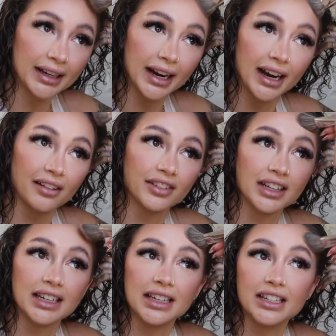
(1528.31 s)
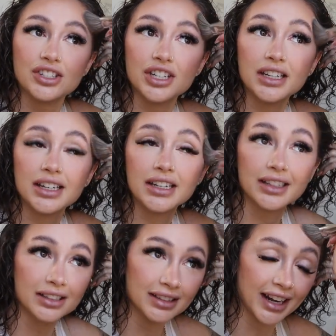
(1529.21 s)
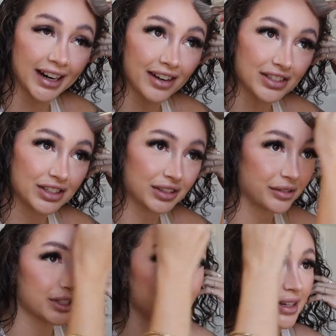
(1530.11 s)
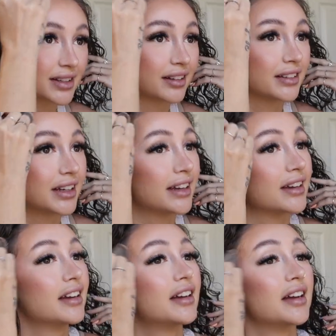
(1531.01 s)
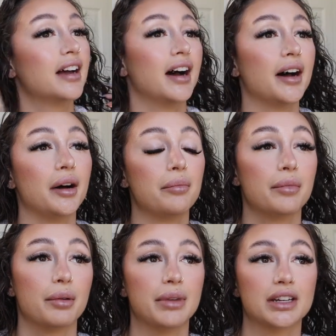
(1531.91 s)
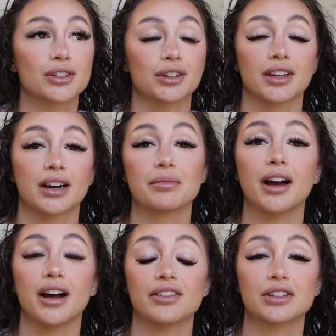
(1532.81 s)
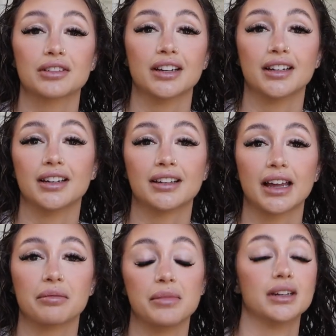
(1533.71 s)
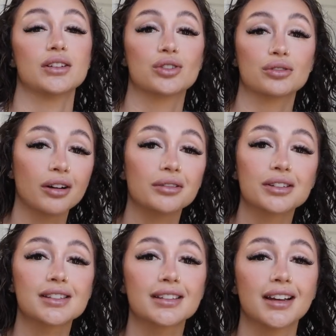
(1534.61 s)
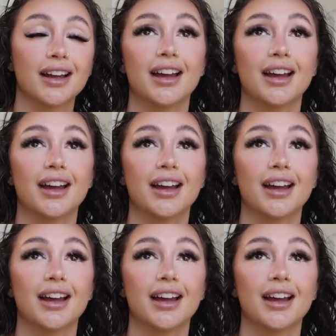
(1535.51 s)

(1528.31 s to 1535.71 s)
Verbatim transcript: I have an EEG that I have to do, which basically um, makes sure that I'm not having any like mini strokes.